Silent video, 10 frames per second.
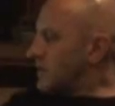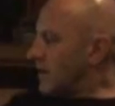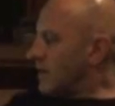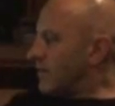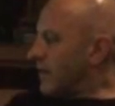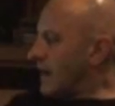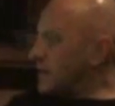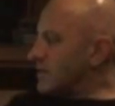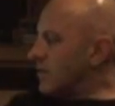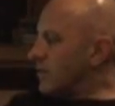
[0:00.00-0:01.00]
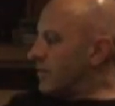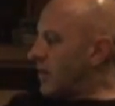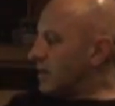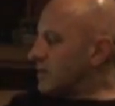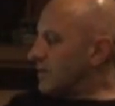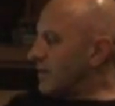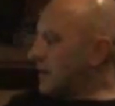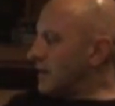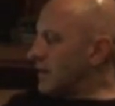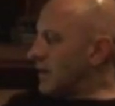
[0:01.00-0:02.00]
like a phaser on part of
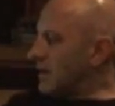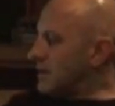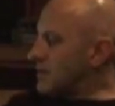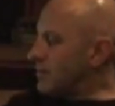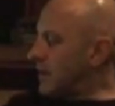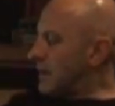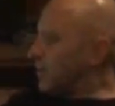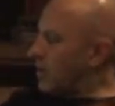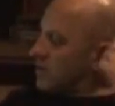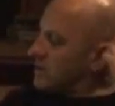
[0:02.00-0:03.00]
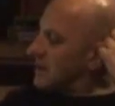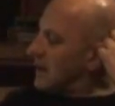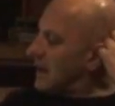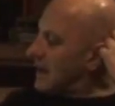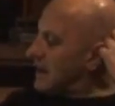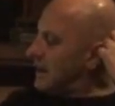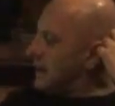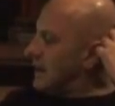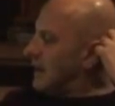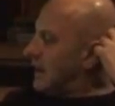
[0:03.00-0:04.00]
it, and there's a ping pong delay,
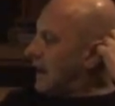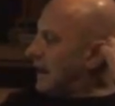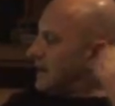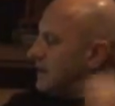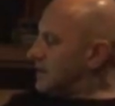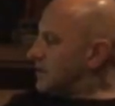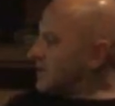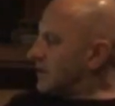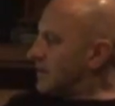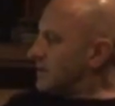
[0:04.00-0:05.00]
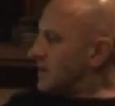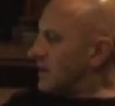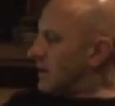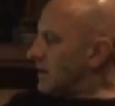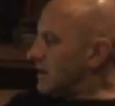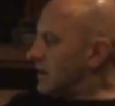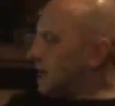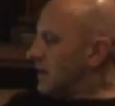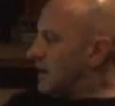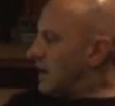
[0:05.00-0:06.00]
and it just gives it
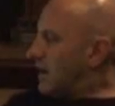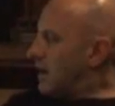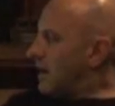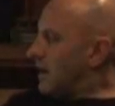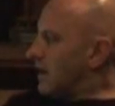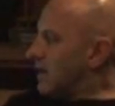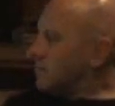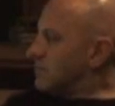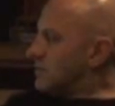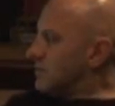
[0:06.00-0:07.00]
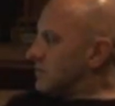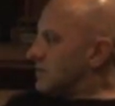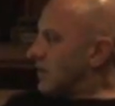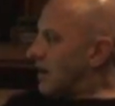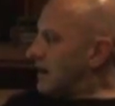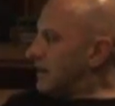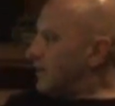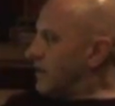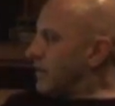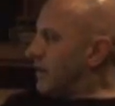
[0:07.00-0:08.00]
a slightly
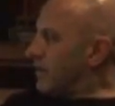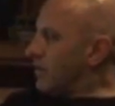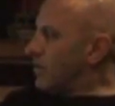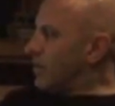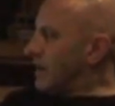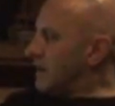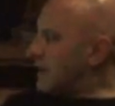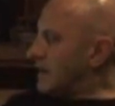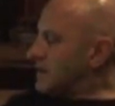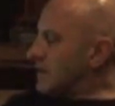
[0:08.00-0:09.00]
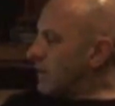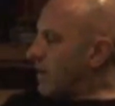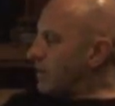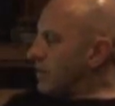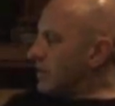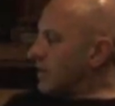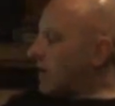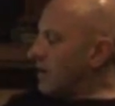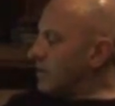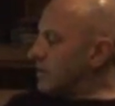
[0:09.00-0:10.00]
ethereal, weird edge. So
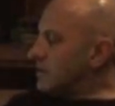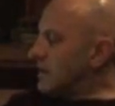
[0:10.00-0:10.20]
I would